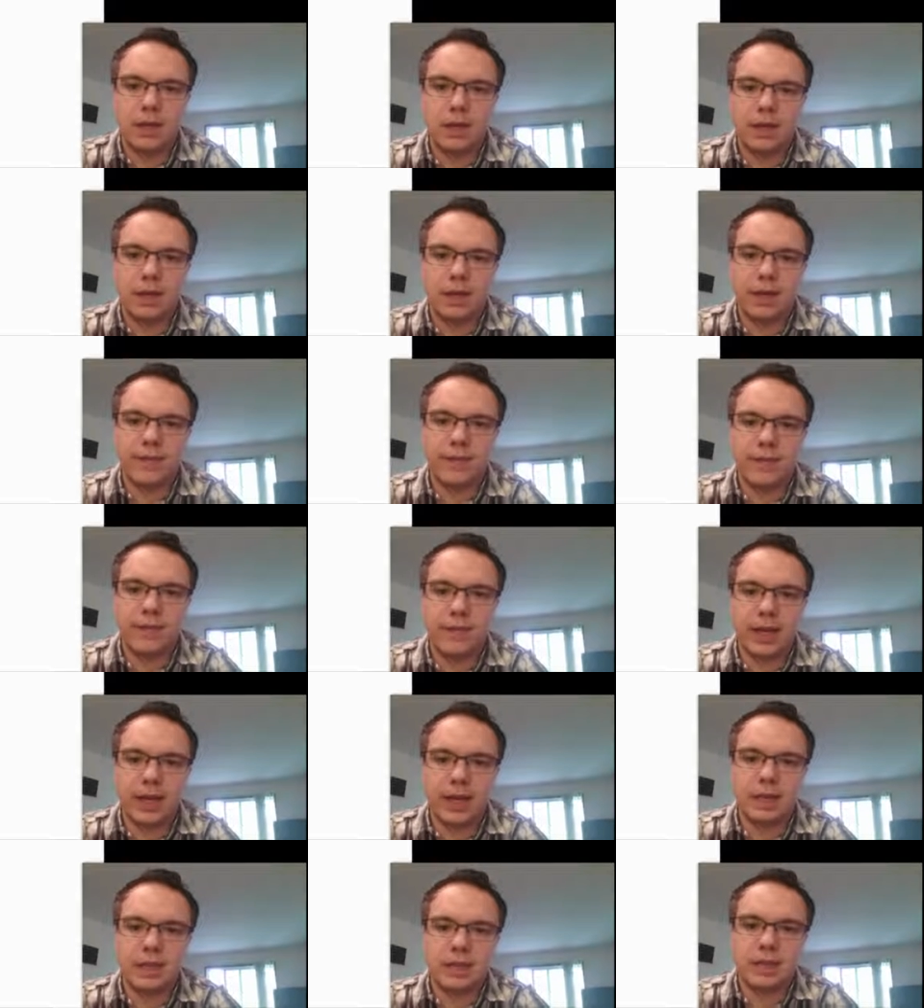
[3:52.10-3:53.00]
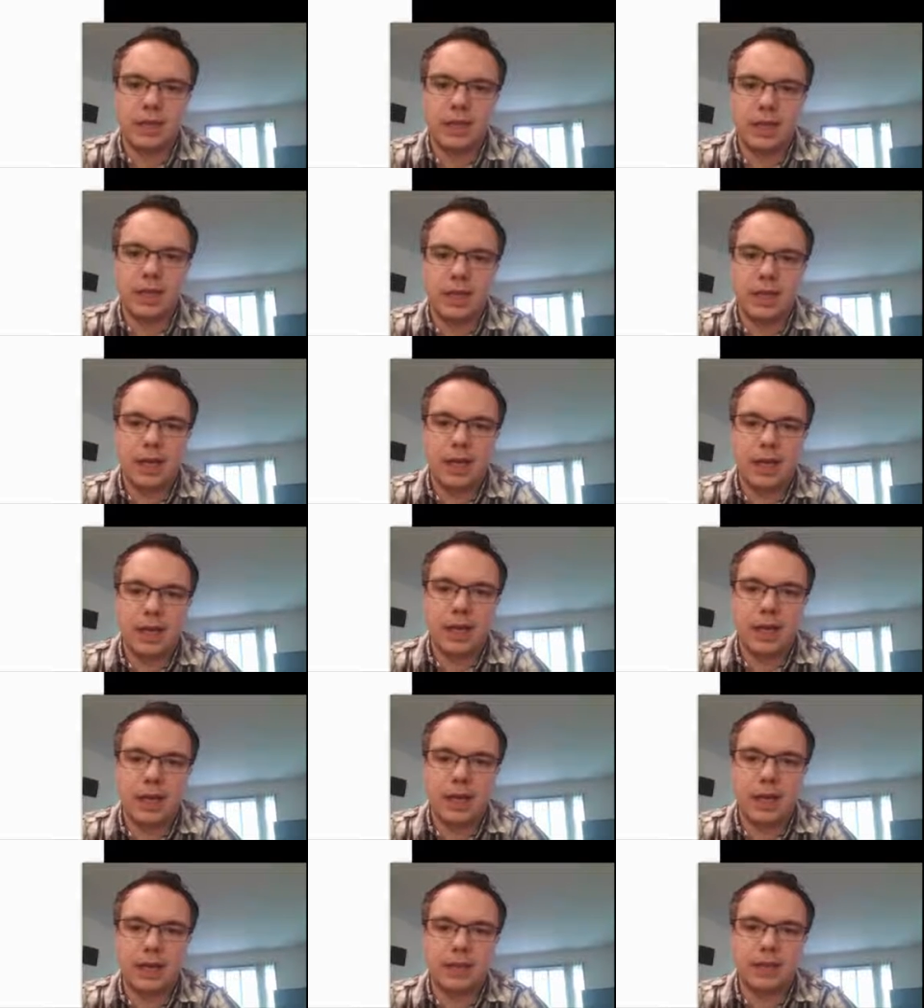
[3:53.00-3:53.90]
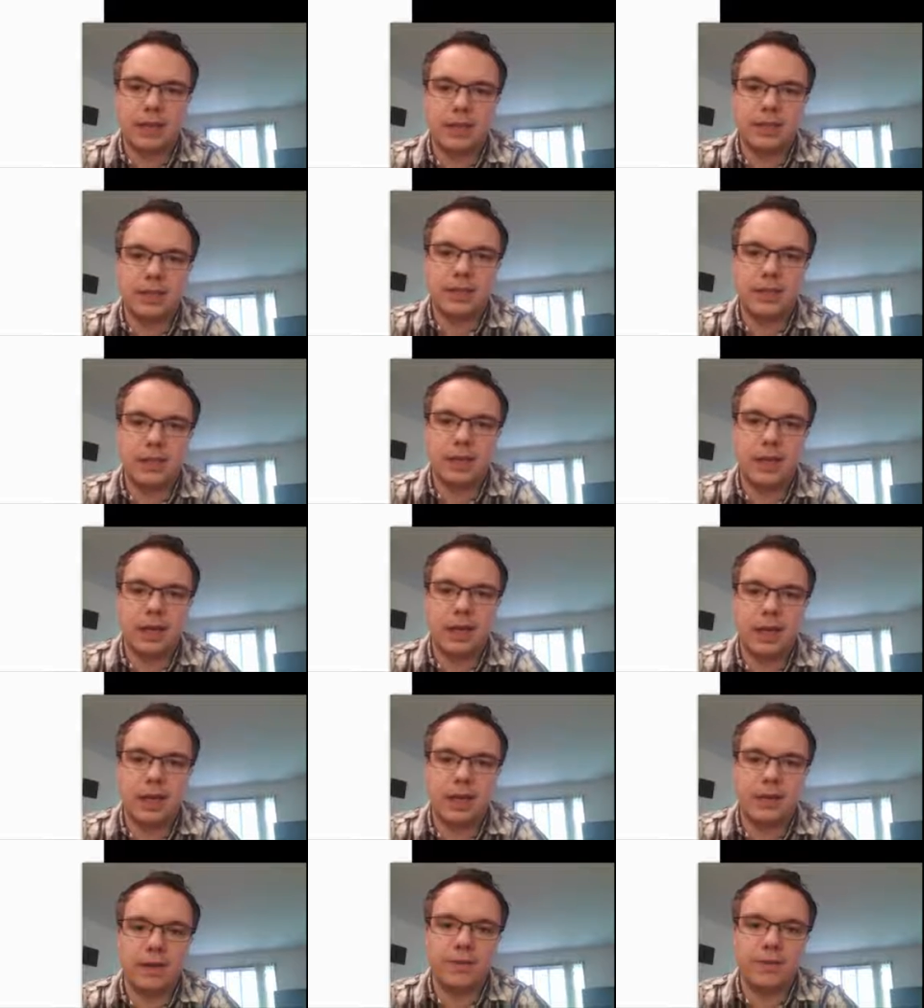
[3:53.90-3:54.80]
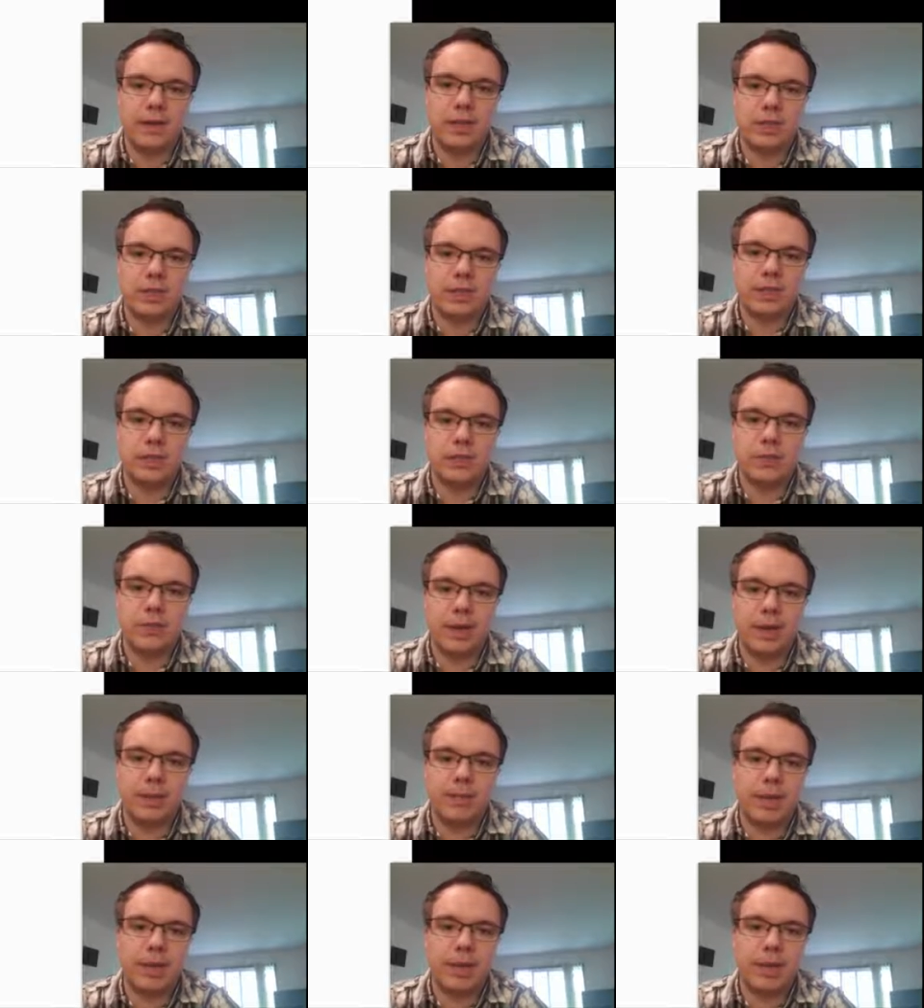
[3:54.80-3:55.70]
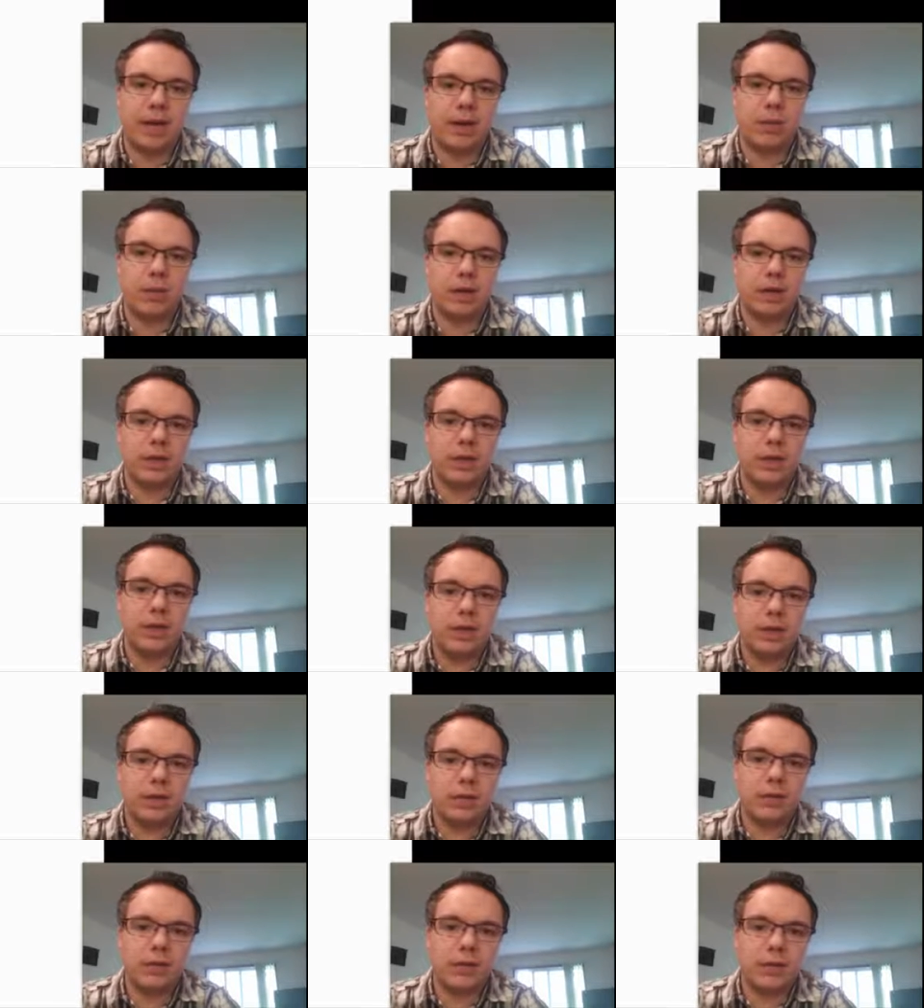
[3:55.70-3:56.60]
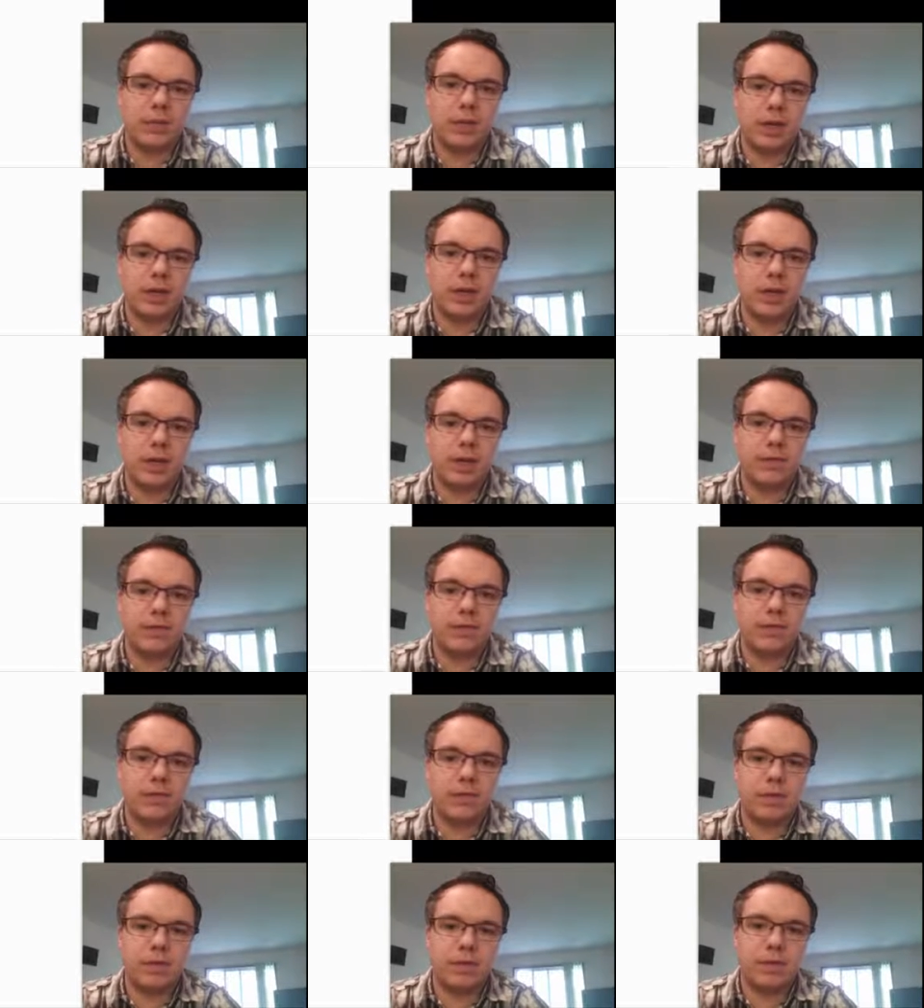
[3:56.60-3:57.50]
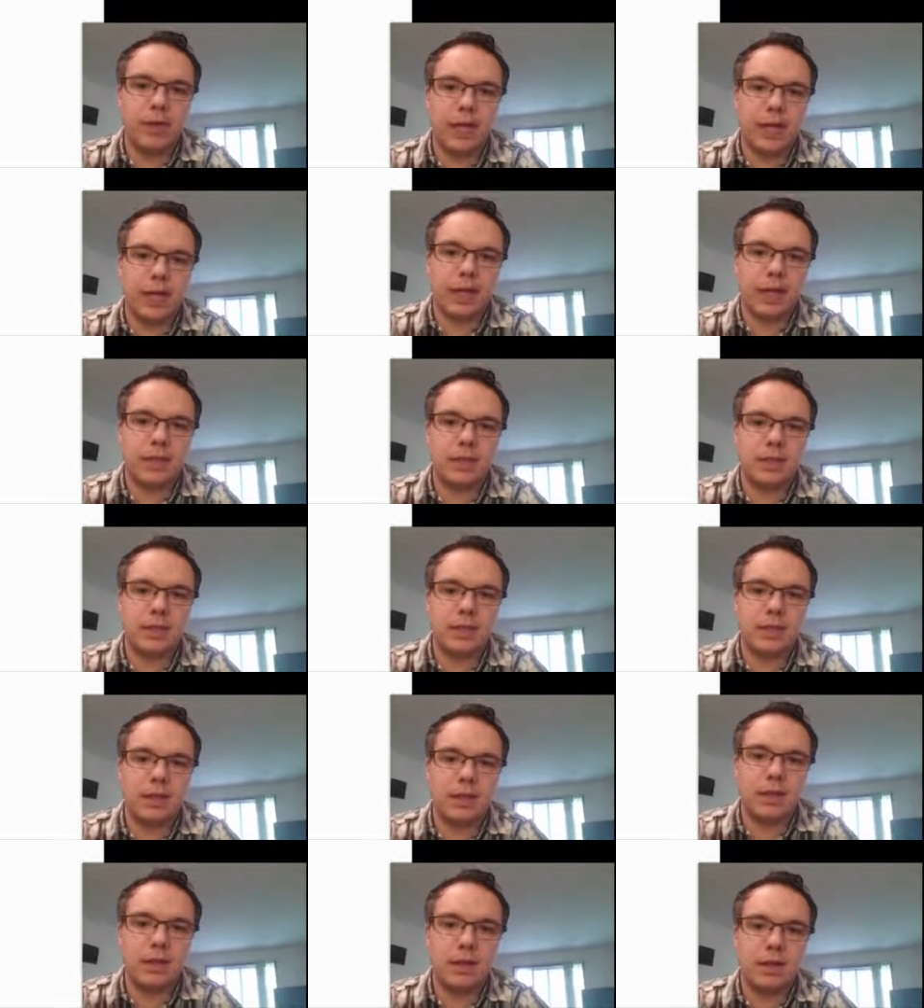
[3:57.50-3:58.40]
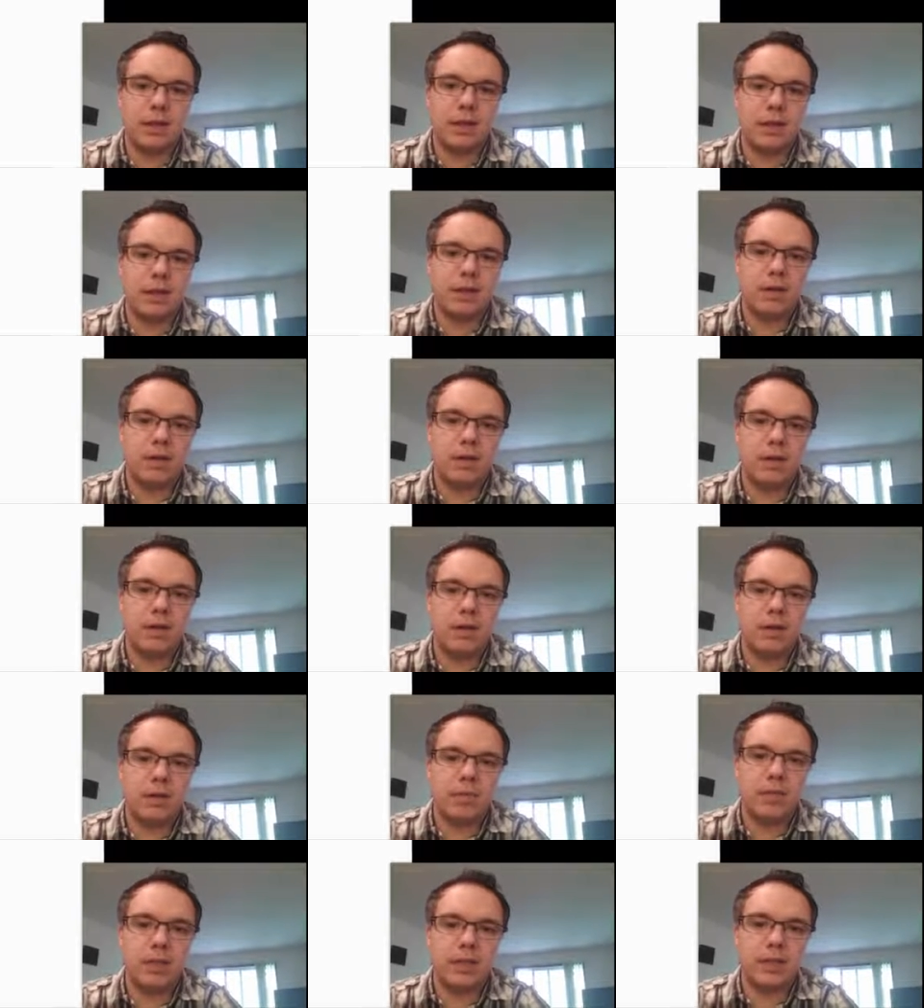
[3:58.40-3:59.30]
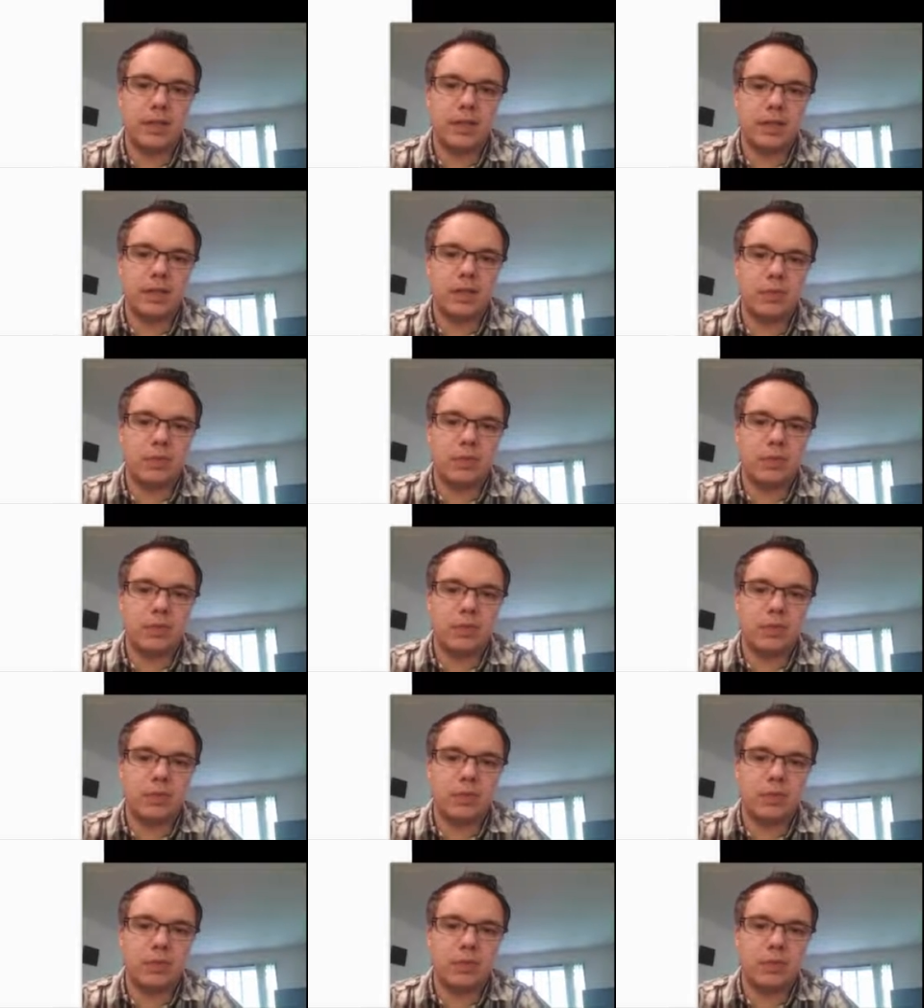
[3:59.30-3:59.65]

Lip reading: f of x, as a function to a power. So I'm going to have 3x plus